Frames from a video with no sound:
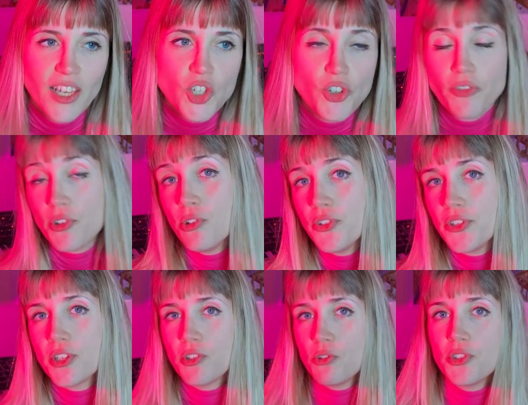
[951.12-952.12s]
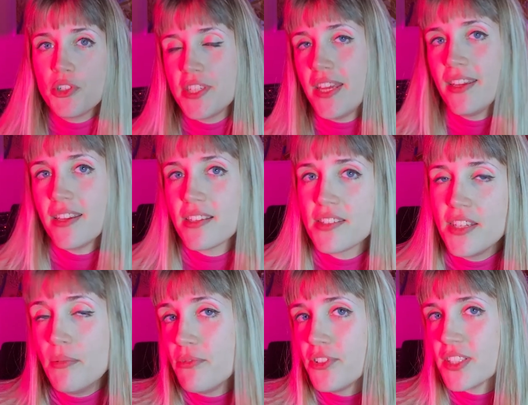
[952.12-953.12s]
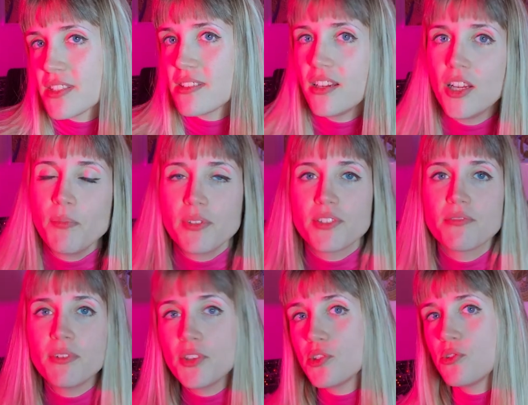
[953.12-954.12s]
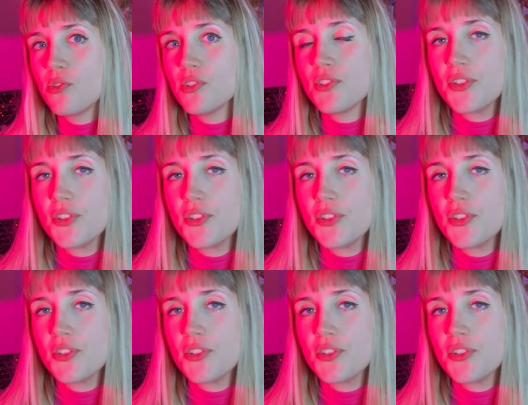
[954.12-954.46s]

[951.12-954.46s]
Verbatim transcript: So of course you can also take synths and samplers with you on